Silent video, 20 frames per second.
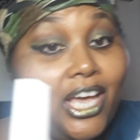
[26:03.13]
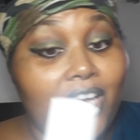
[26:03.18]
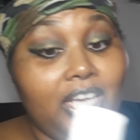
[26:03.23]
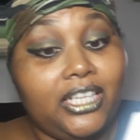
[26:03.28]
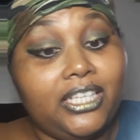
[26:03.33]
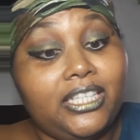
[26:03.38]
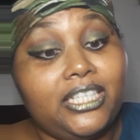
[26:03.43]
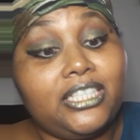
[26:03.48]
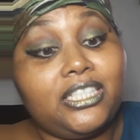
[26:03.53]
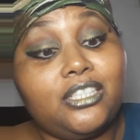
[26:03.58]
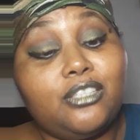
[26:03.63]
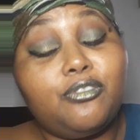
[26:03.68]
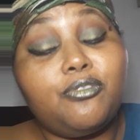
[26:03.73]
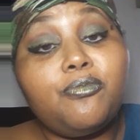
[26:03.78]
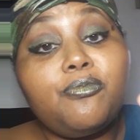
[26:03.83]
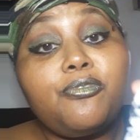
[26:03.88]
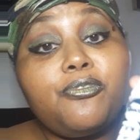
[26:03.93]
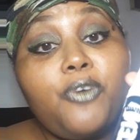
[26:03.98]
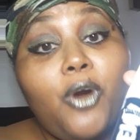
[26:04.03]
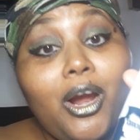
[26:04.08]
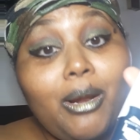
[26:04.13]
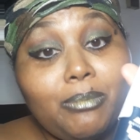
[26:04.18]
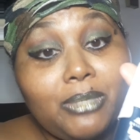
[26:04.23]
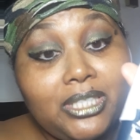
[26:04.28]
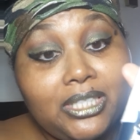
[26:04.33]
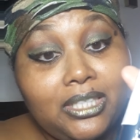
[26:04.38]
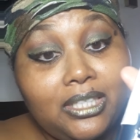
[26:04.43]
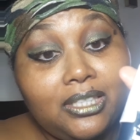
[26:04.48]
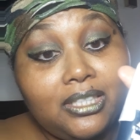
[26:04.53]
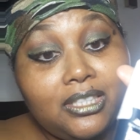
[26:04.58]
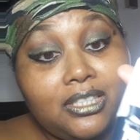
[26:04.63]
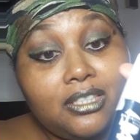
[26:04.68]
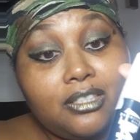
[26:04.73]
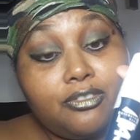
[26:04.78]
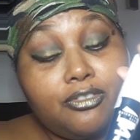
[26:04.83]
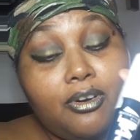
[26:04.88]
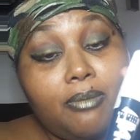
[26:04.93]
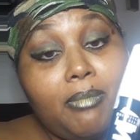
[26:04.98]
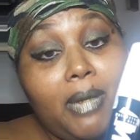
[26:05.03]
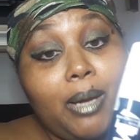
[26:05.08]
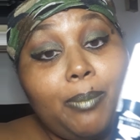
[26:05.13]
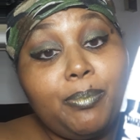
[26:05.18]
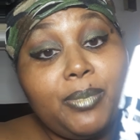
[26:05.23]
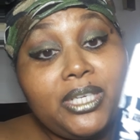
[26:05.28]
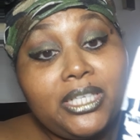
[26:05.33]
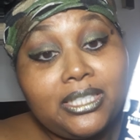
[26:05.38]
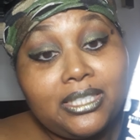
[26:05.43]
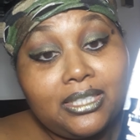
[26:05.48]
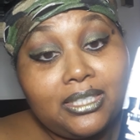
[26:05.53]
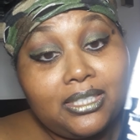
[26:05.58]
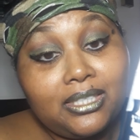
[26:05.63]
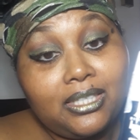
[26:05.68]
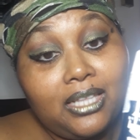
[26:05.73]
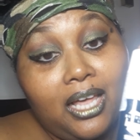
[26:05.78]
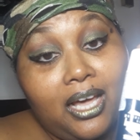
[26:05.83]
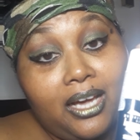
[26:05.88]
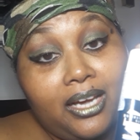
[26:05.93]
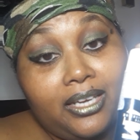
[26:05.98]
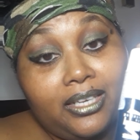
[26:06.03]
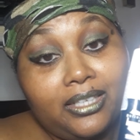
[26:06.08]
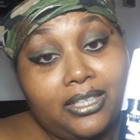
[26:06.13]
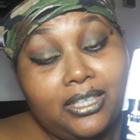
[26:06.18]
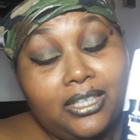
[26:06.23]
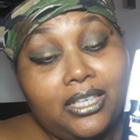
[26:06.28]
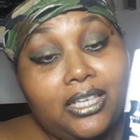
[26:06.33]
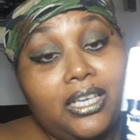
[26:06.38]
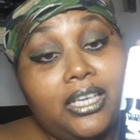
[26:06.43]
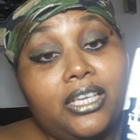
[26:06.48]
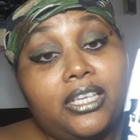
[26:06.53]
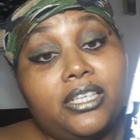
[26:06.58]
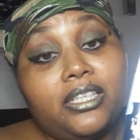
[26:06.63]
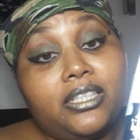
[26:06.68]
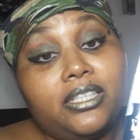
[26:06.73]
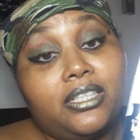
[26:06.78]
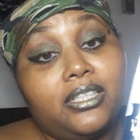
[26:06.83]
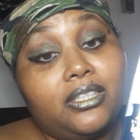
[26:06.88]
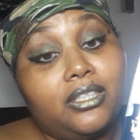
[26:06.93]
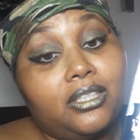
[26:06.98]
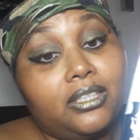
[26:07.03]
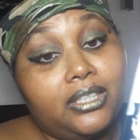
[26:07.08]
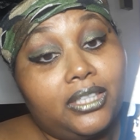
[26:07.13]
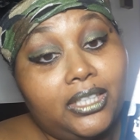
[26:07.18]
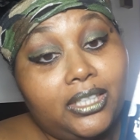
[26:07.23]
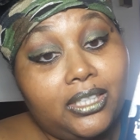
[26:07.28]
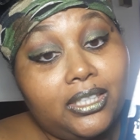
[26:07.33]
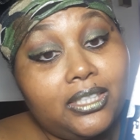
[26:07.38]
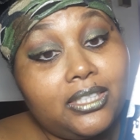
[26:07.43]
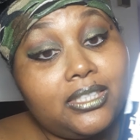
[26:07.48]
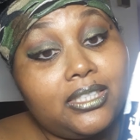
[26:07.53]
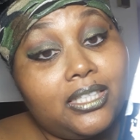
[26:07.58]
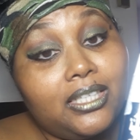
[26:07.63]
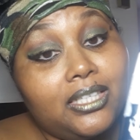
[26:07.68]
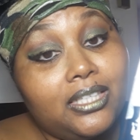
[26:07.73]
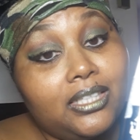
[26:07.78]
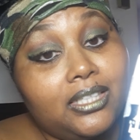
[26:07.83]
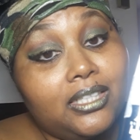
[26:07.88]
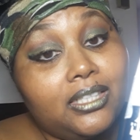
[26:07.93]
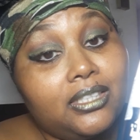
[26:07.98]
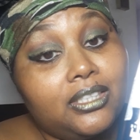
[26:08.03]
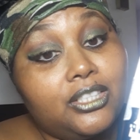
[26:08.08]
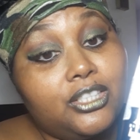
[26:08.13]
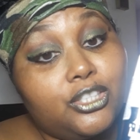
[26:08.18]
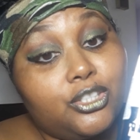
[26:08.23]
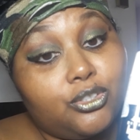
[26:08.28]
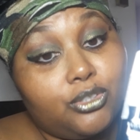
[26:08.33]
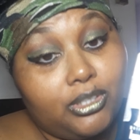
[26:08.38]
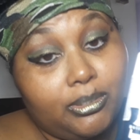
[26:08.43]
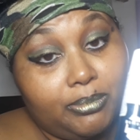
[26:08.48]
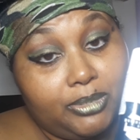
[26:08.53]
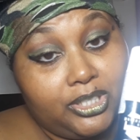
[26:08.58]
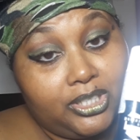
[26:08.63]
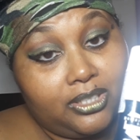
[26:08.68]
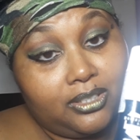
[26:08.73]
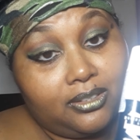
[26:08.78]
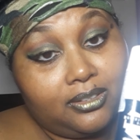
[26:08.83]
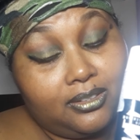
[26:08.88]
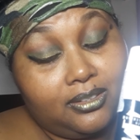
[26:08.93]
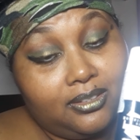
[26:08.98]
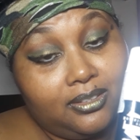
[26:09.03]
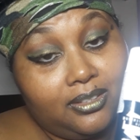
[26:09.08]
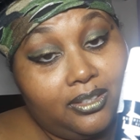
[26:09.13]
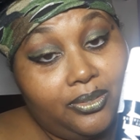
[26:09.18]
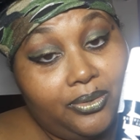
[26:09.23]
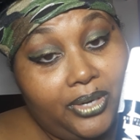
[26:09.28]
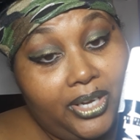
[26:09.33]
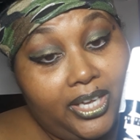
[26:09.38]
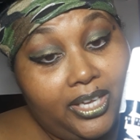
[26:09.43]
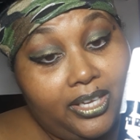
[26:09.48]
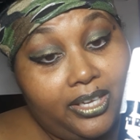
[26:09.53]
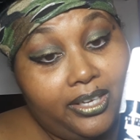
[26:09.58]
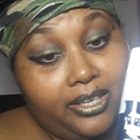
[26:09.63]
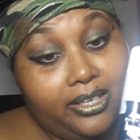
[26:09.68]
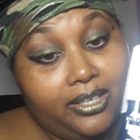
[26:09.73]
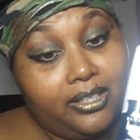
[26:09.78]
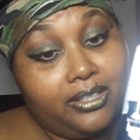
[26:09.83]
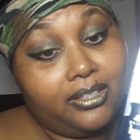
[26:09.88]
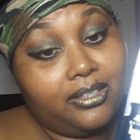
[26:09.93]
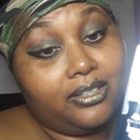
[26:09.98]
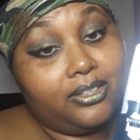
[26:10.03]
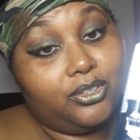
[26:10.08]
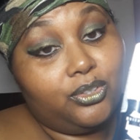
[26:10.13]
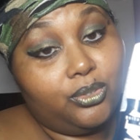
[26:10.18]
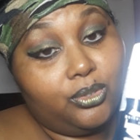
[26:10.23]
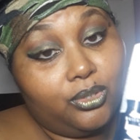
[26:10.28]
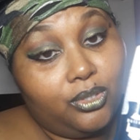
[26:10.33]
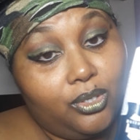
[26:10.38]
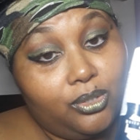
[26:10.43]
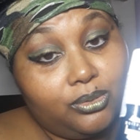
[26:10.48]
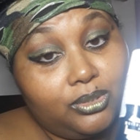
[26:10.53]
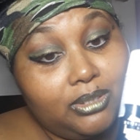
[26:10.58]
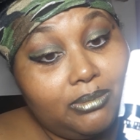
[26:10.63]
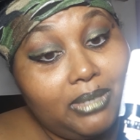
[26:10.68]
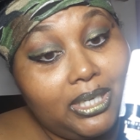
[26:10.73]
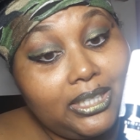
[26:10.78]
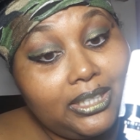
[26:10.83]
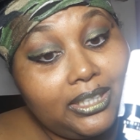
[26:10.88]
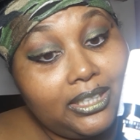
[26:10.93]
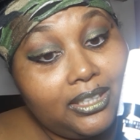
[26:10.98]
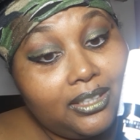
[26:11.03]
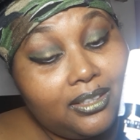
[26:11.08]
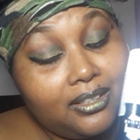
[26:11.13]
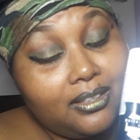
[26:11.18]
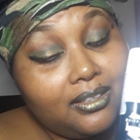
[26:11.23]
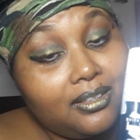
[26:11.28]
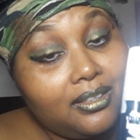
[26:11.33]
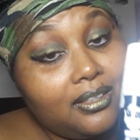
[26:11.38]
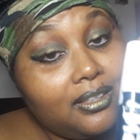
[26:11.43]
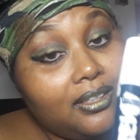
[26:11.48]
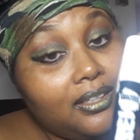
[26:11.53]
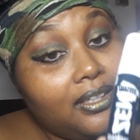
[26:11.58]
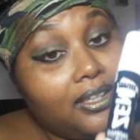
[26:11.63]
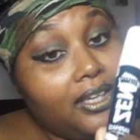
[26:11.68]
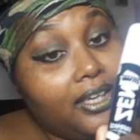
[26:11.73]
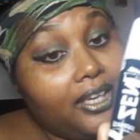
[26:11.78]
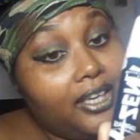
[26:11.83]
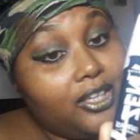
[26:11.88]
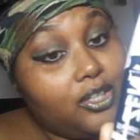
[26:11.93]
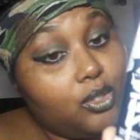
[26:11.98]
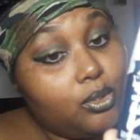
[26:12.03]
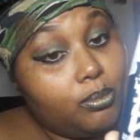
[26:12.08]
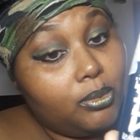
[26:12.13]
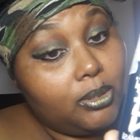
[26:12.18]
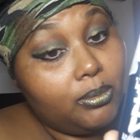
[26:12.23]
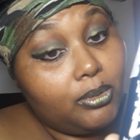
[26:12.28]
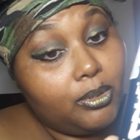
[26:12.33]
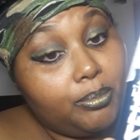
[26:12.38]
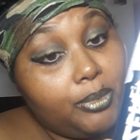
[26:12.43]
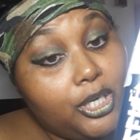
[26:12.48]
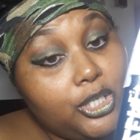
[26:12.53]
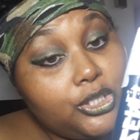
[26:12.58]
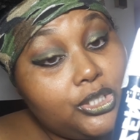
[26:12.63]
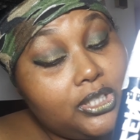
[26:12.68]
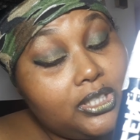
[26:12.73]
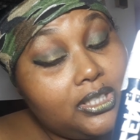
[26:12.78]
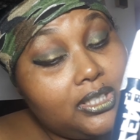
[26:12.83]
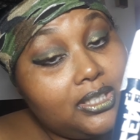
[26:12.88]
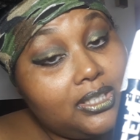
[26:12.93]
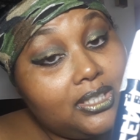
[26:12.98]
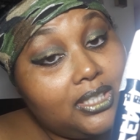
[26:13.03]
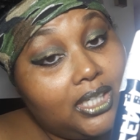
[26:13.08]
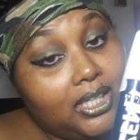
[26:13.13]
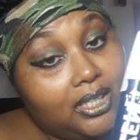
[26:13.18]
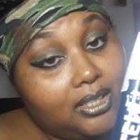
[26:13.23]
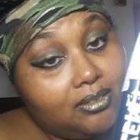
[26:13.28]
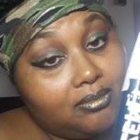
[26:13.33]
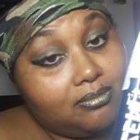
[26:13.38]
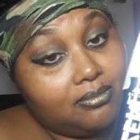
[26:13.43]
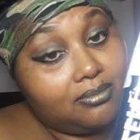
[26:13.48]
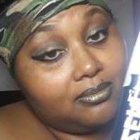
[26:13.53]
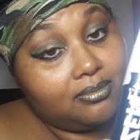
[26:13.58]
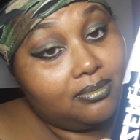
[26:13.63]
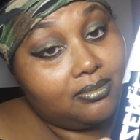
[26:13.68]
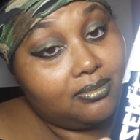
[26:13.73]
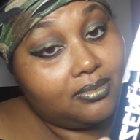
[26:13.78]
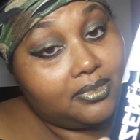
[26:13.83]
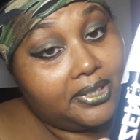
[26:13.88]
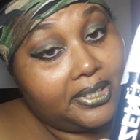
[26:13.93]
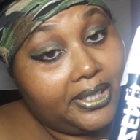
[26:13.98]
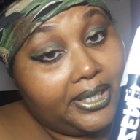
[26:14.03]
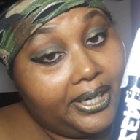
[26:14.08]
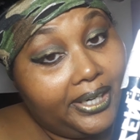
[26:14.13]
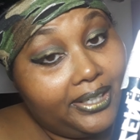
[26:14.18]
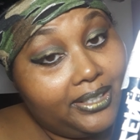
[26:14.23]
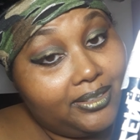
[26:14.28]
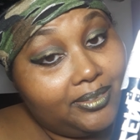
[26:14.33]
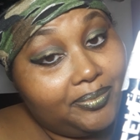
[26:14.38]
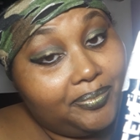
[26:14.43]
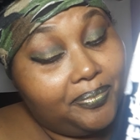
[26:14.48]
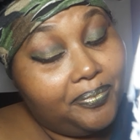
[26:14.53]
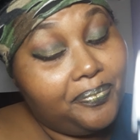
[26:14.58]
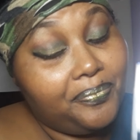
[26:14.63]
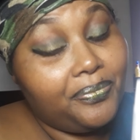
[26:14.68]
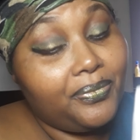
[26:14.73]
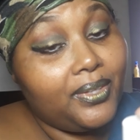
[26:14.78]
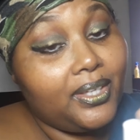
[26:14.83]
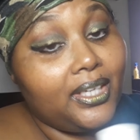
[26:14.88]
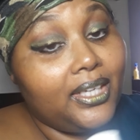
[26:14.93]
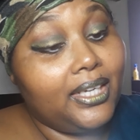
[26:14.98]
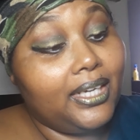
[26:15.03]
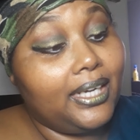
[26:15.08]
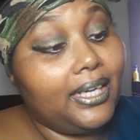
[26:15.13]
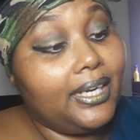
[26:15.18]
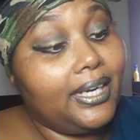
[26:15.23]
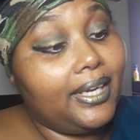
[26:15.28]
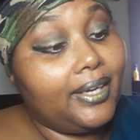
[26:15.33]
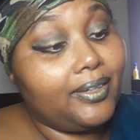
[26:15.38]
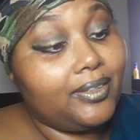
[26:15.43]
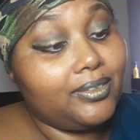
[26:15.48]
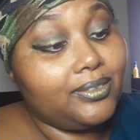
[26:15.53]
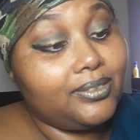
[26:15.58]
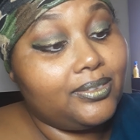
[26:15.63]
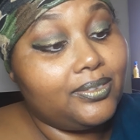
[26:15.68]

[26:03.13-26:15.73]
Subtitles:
And this is from Farmasi. This is from my business line, and the link is in the description. Okay, you'll go to my link and you'll be able to purchase the Zen. All right, now